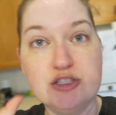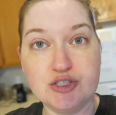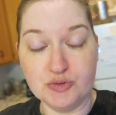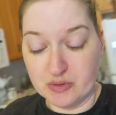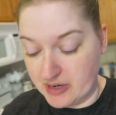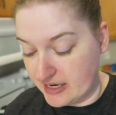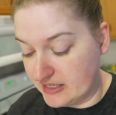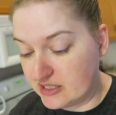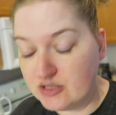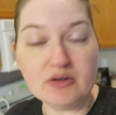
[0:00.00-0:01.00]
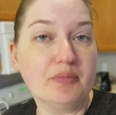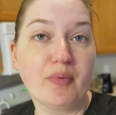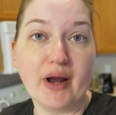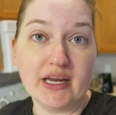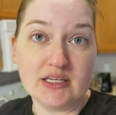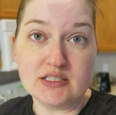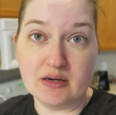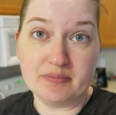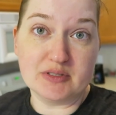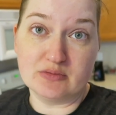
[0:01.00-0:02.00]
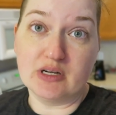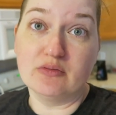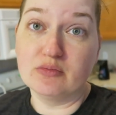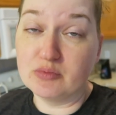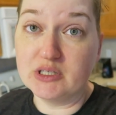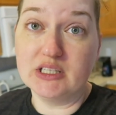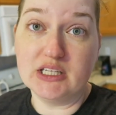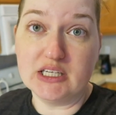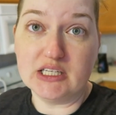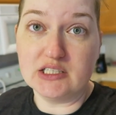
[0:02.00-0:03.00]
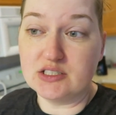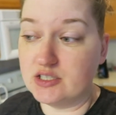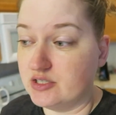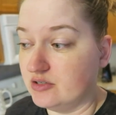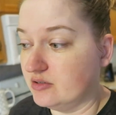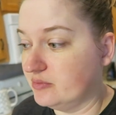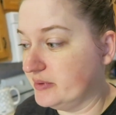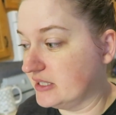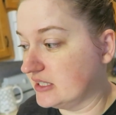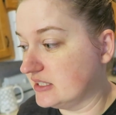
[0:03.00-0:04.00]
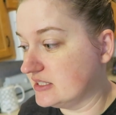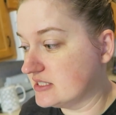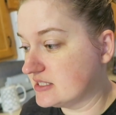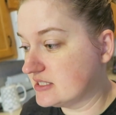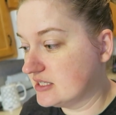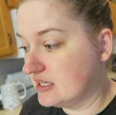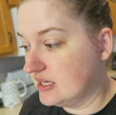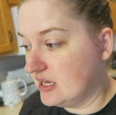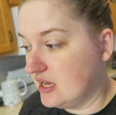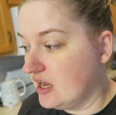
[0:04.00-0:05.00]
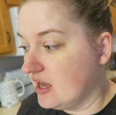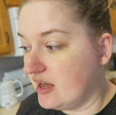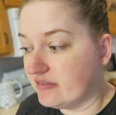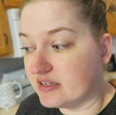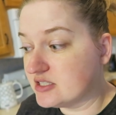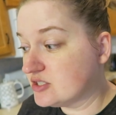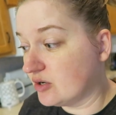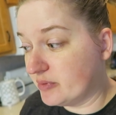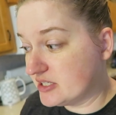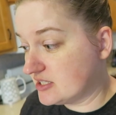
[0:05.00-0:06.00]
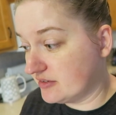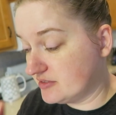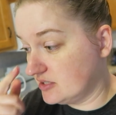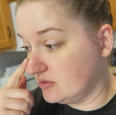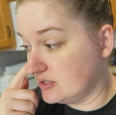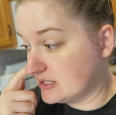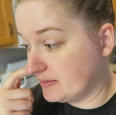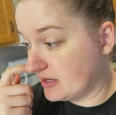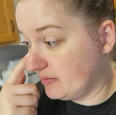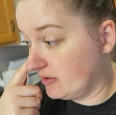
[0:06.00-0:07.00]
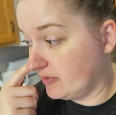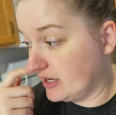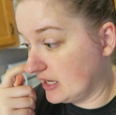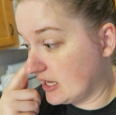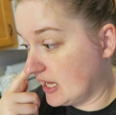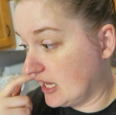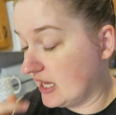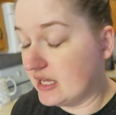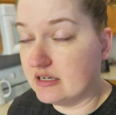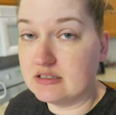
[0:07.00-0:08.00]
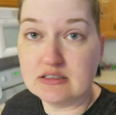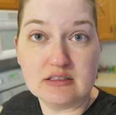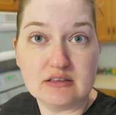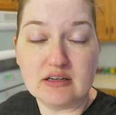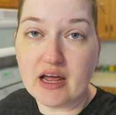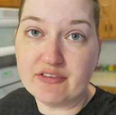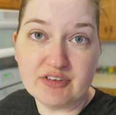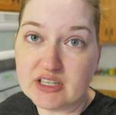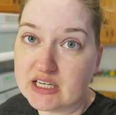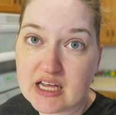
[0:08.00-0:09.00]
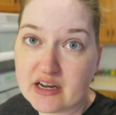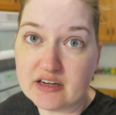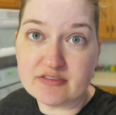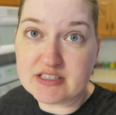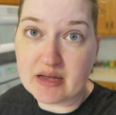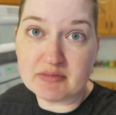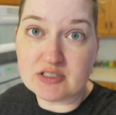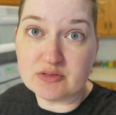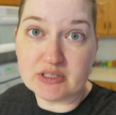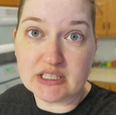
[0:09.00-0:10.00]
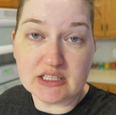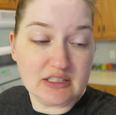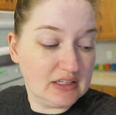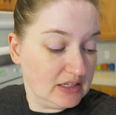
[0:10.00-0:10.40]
Do a, I need to do a brain dump is what I really need to do because I've got so much stuff to do this upcoming week and I feel like not enough time to do it in.